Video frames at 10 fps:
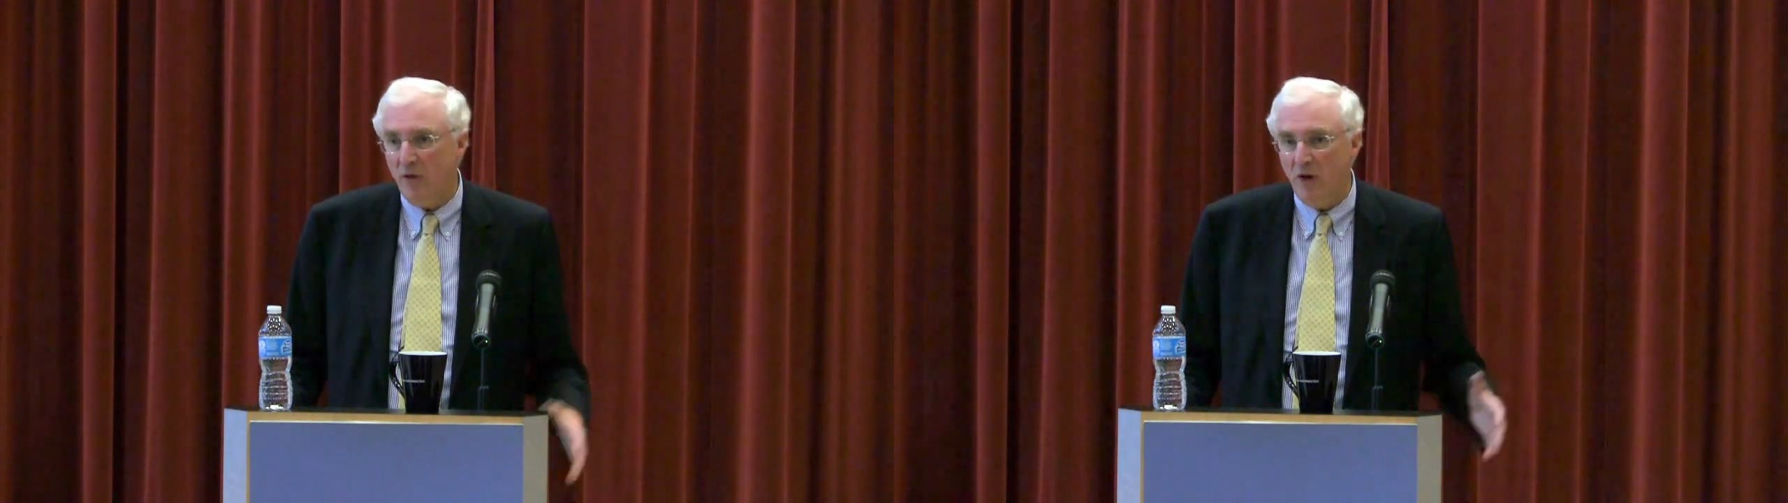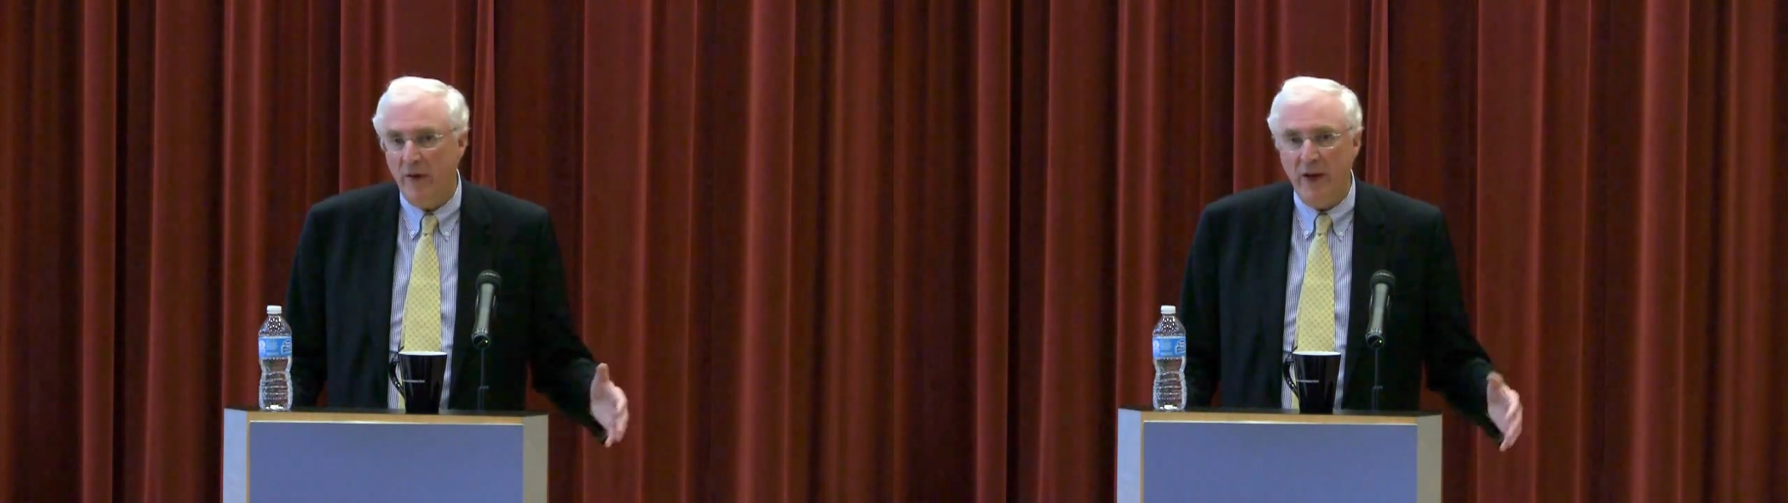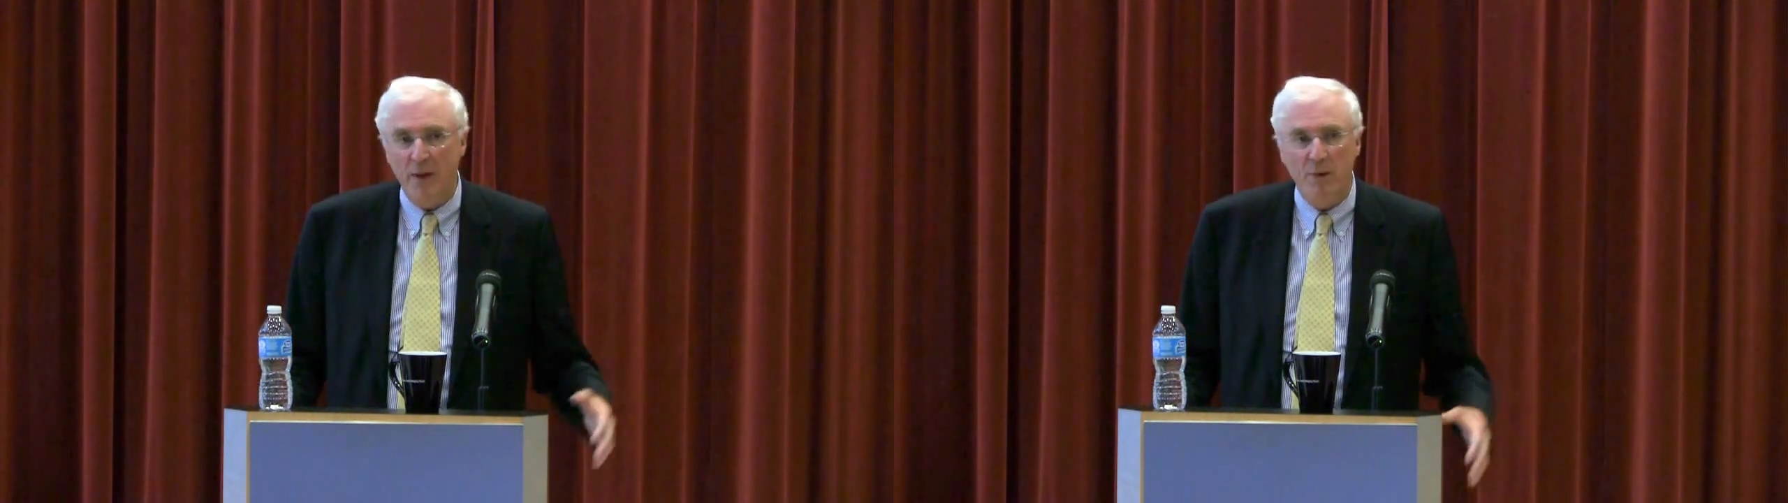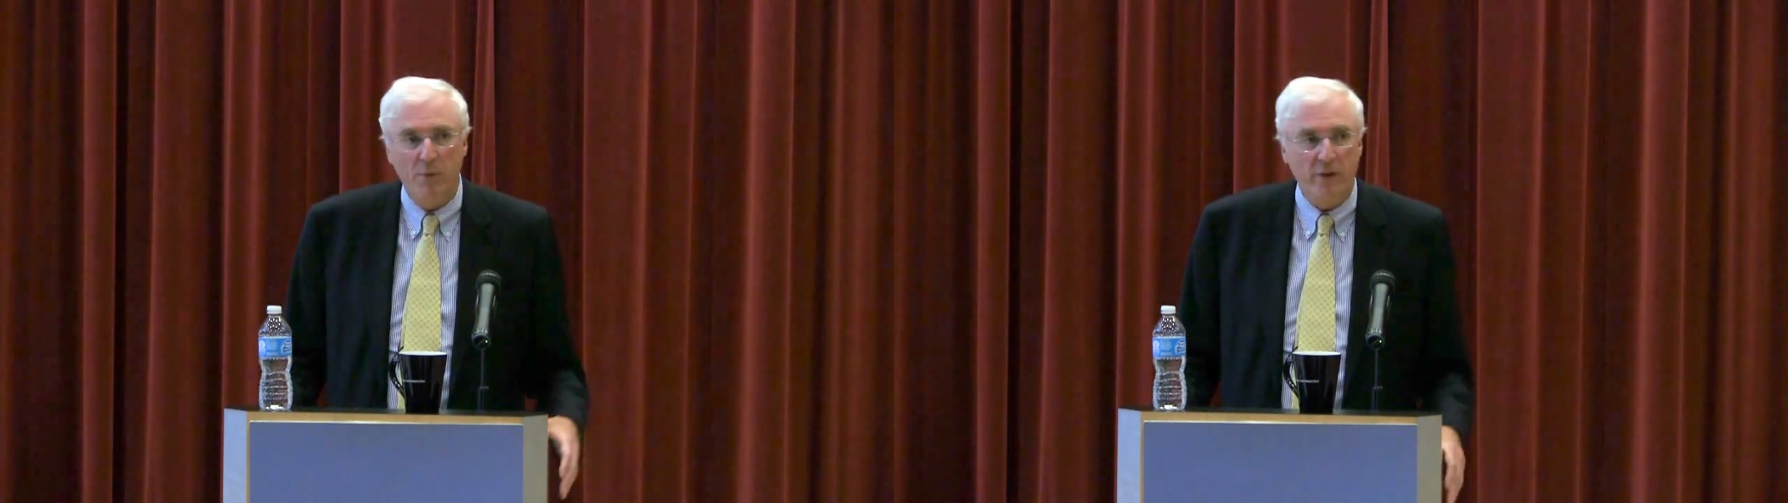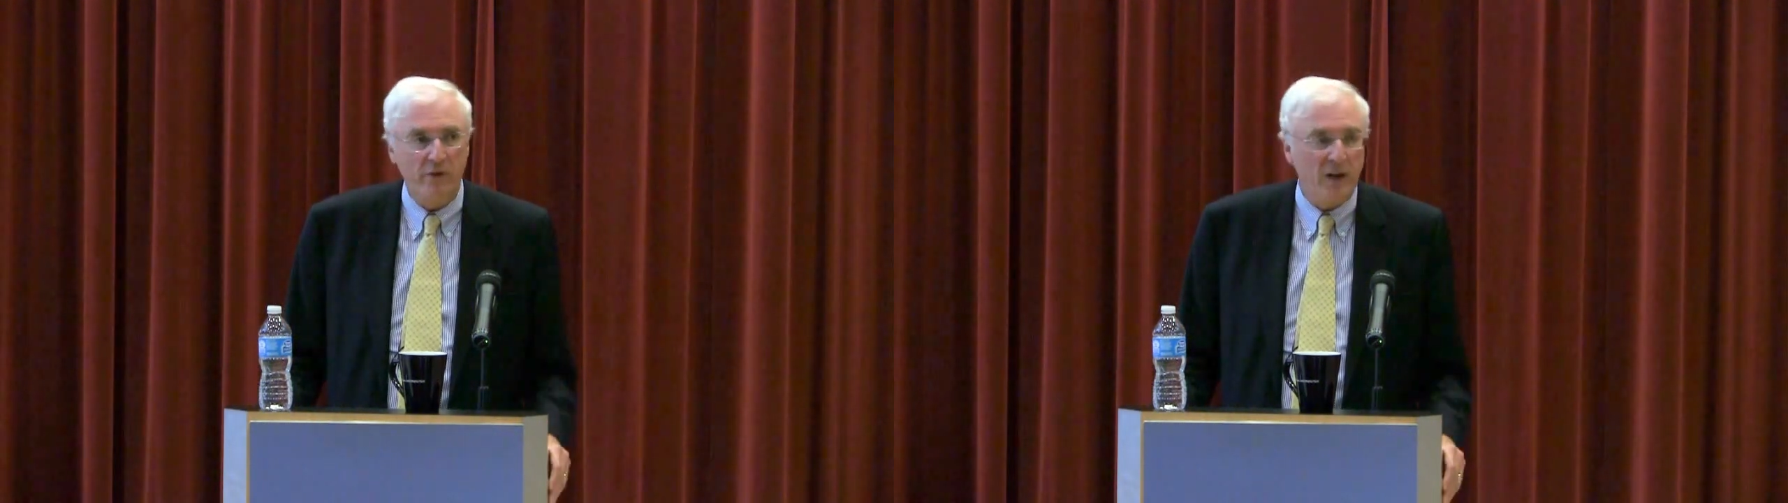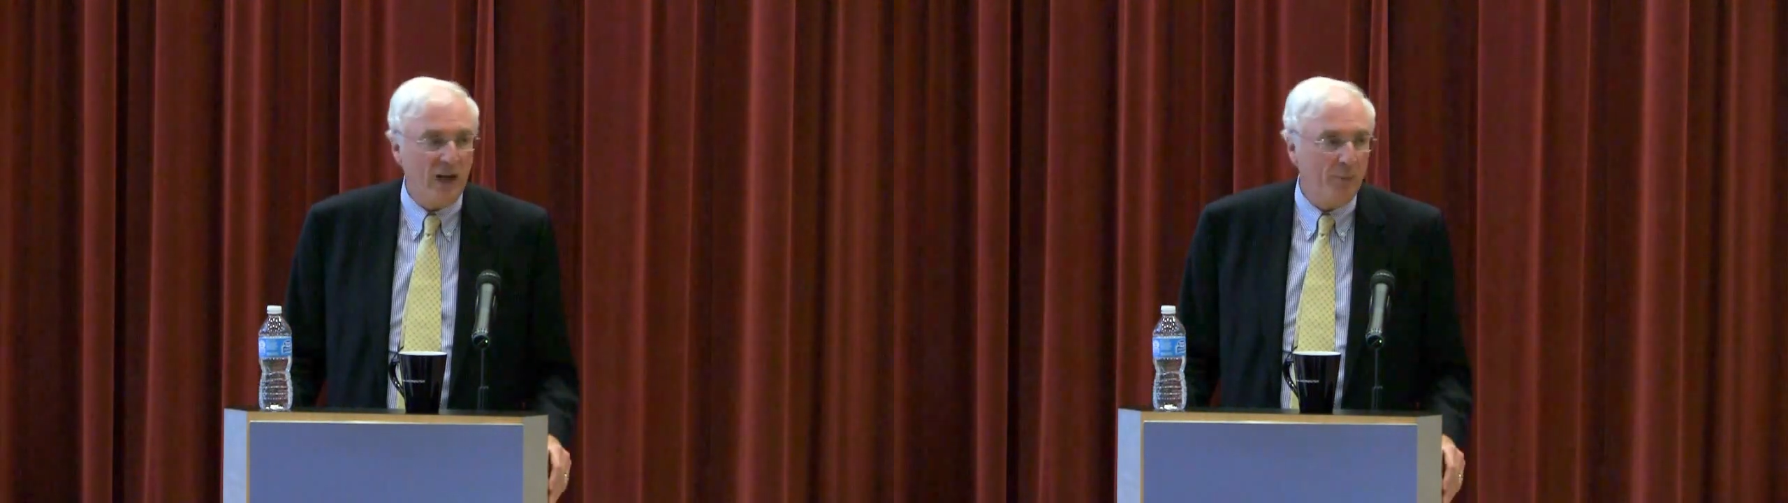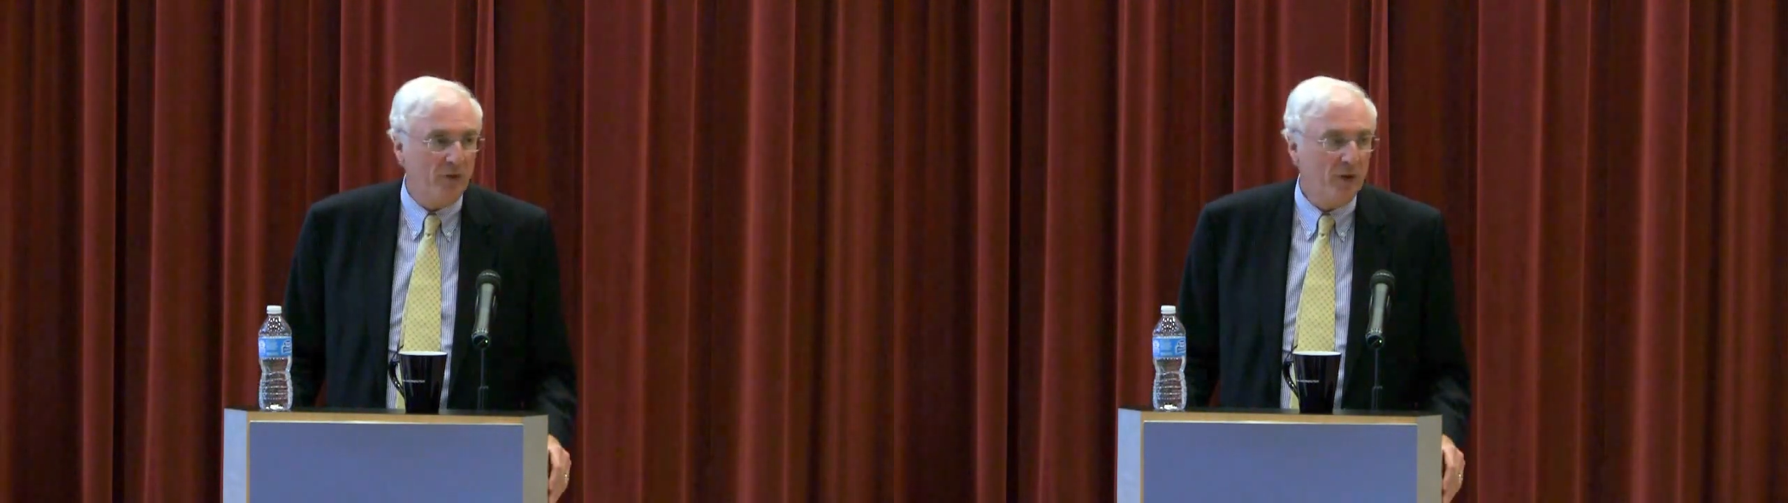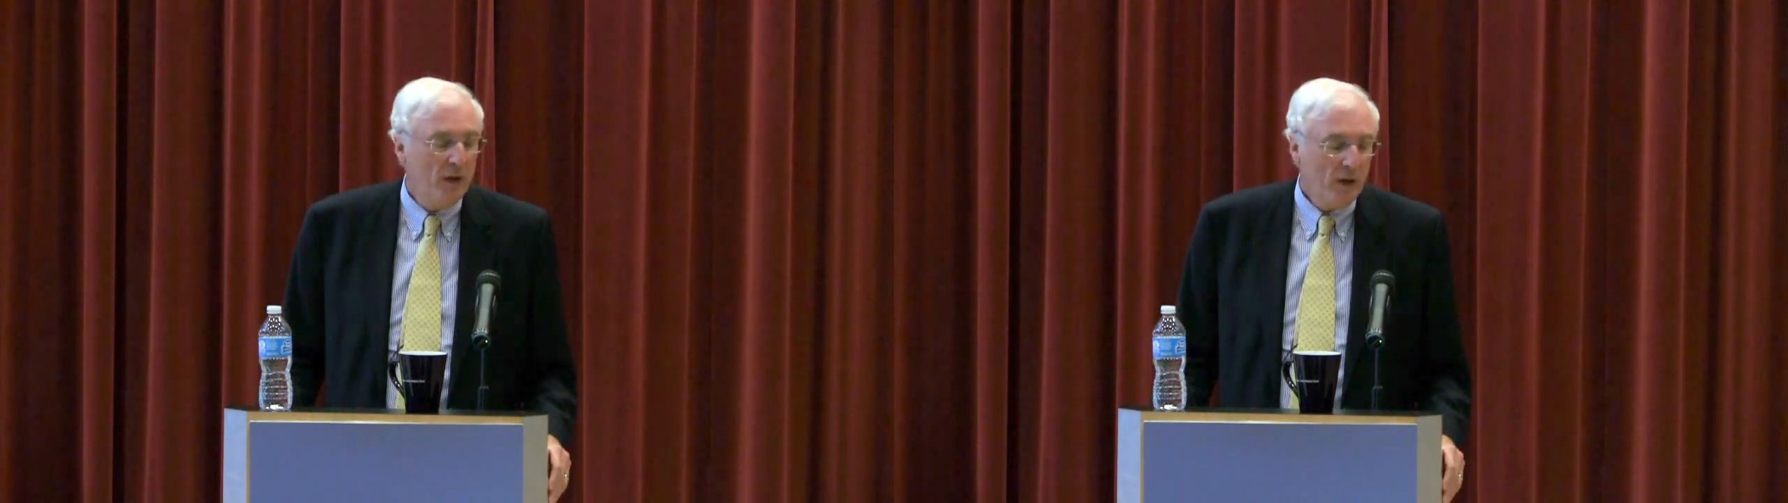after the Lehman Brothers collapse,